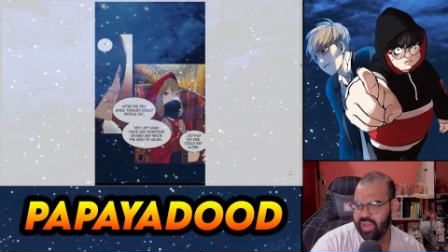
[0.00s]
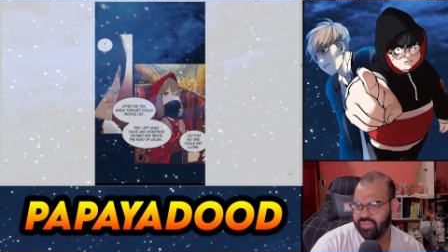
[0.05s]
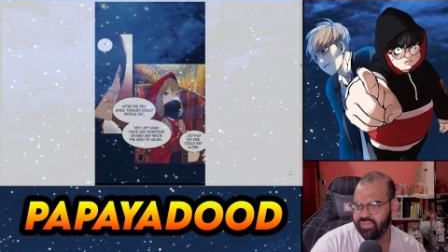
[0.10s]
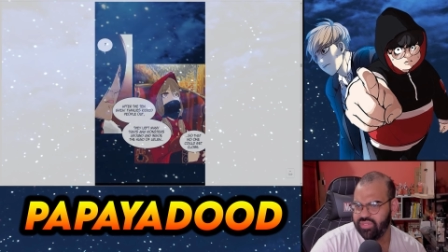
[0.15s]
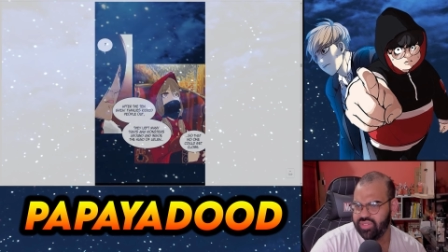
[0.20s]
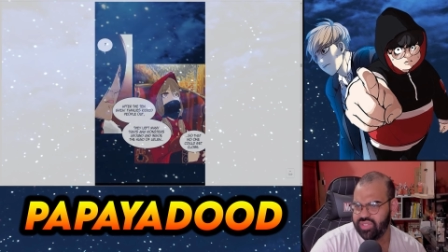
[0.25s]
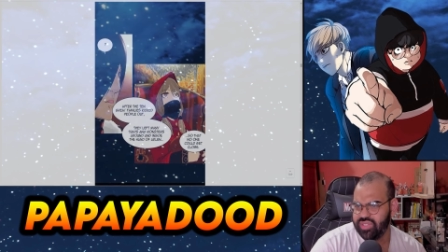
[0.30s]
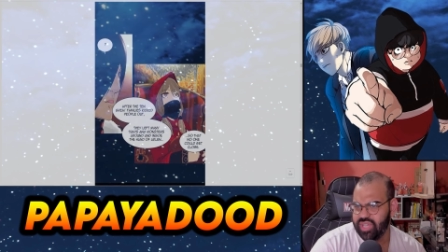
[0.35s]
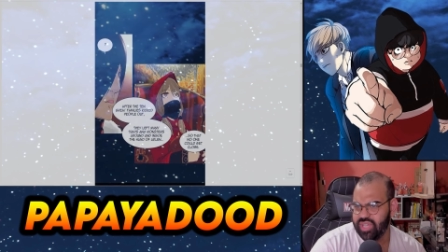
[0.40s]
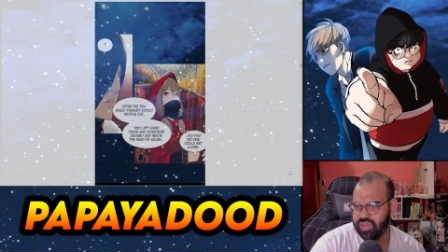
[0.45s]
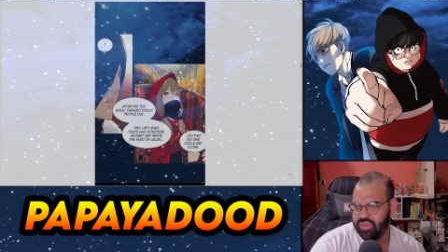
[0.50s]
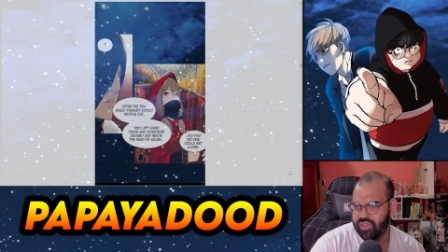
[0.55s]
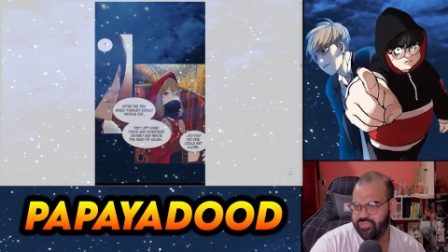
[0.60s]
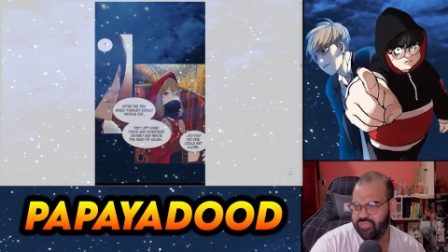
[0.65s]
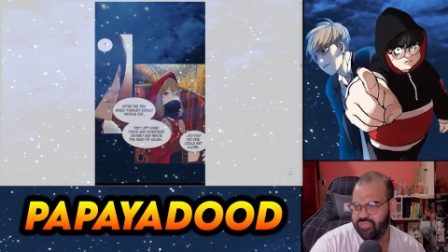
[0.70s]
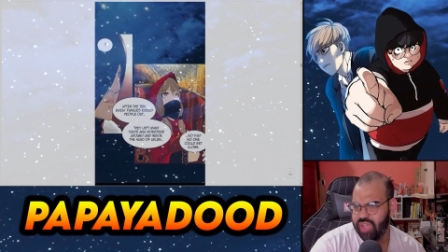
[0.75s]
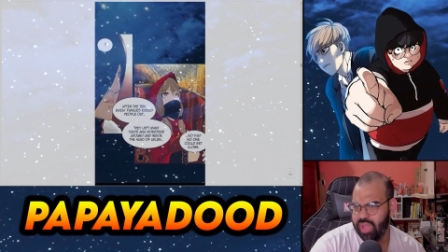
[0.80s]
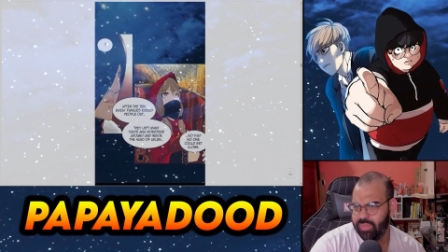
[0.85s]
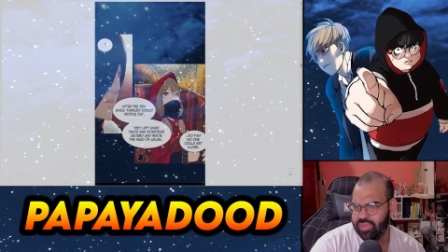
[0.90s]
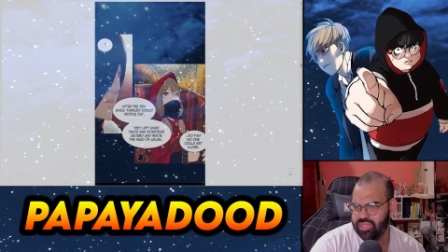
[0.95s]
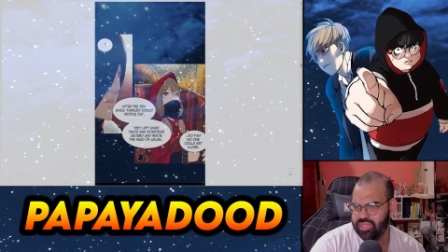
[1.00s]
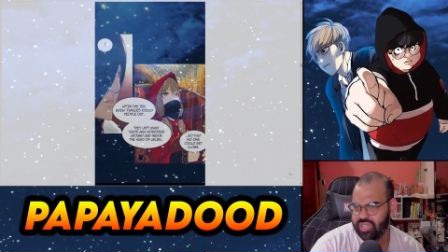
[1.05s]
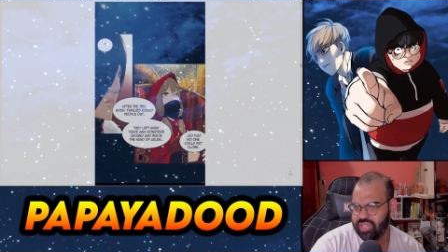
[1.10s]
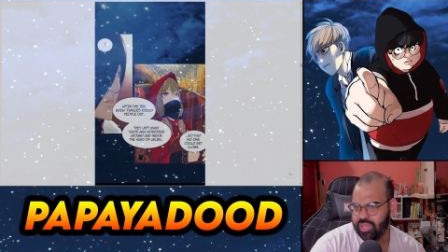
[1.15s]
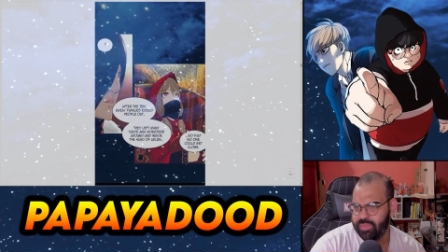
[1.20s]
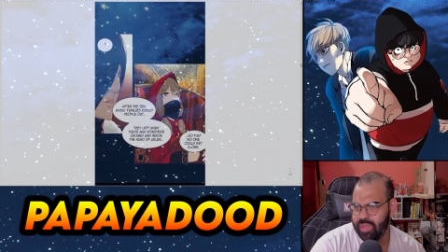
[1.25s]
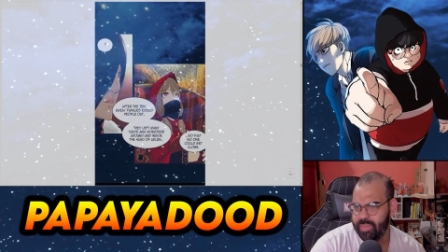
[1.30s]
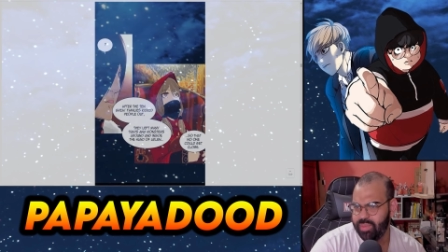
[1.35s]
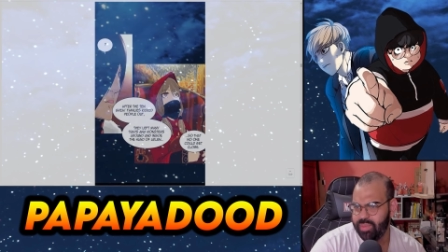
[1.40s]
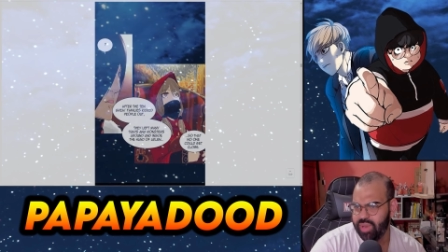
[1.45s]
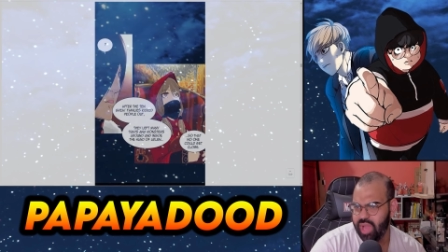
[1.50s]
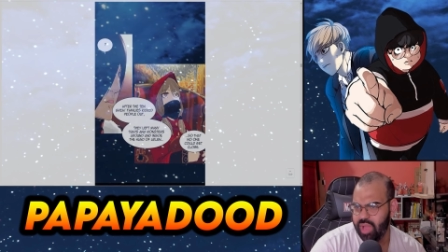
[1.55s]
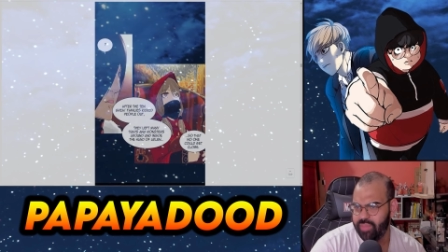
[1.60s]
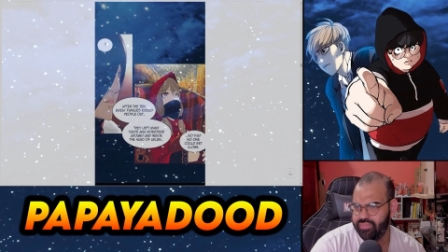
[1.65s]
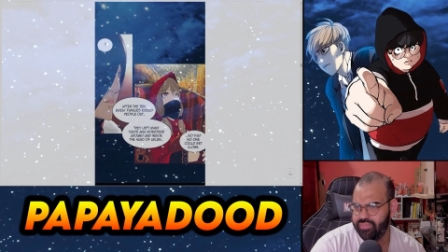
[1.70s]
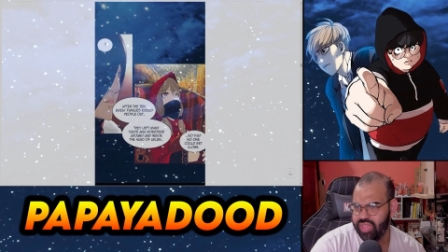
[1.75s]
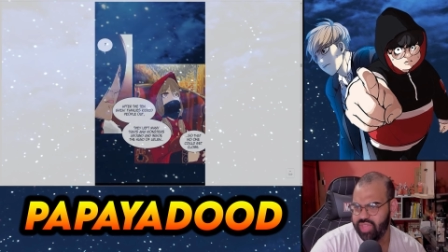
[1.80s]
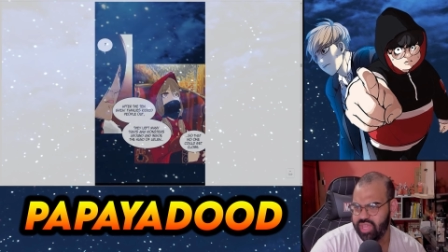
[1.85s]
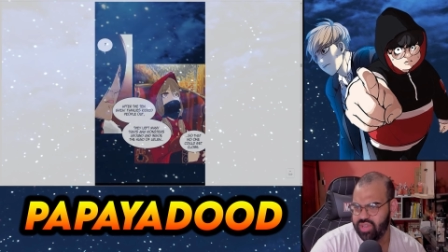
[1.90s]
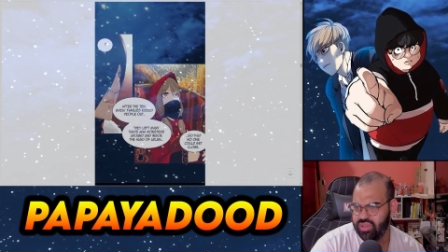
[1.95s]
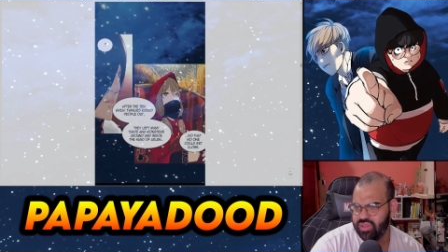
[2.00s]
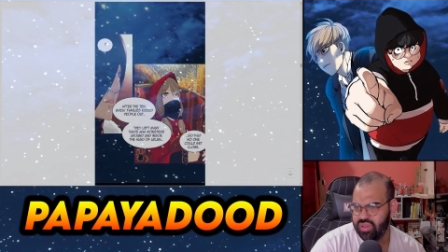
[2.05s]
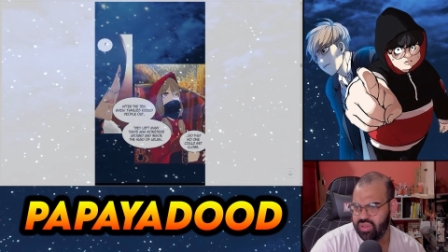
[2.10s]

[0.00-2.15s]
After the ten great families kick people out, they